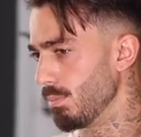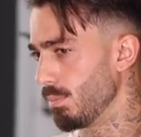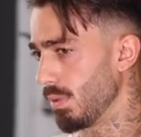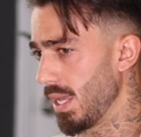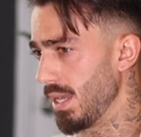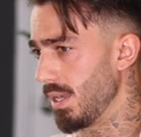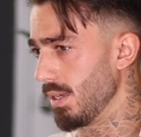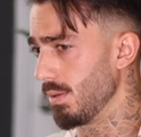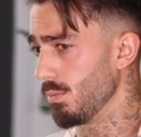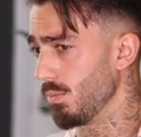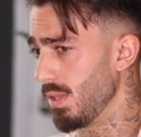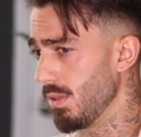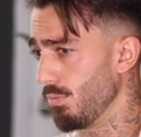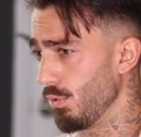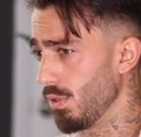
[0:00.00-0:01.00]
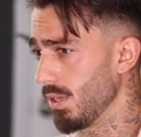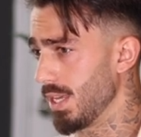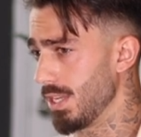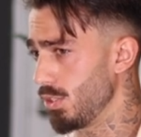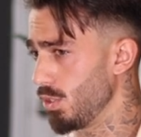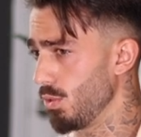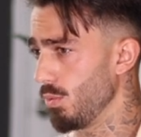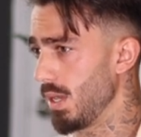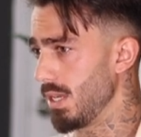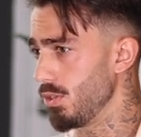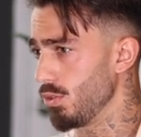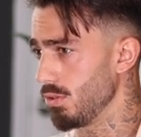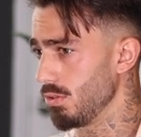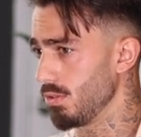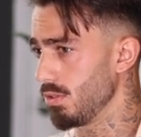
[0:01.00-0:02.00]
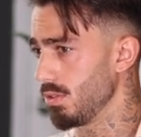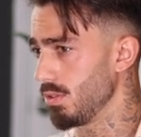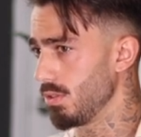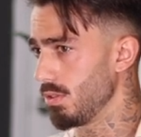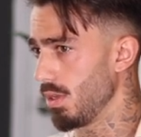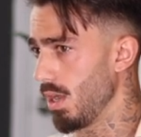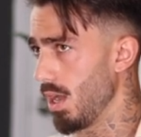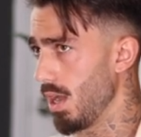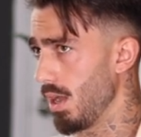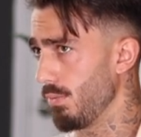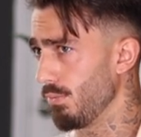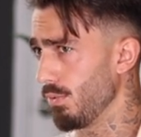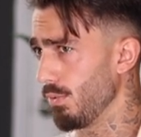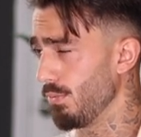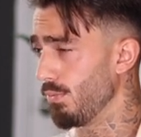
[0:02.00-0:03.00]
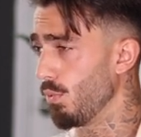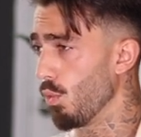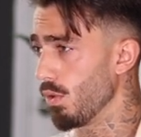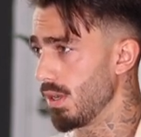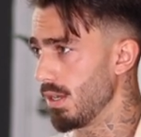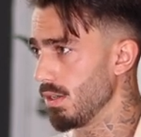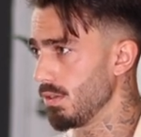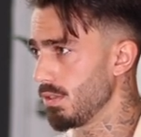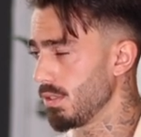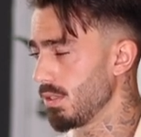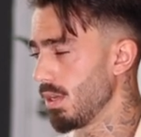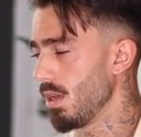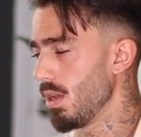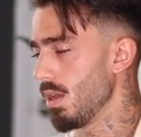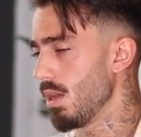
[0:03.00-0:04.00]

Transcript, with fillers: played for the Kitchener Rangers for 4 years.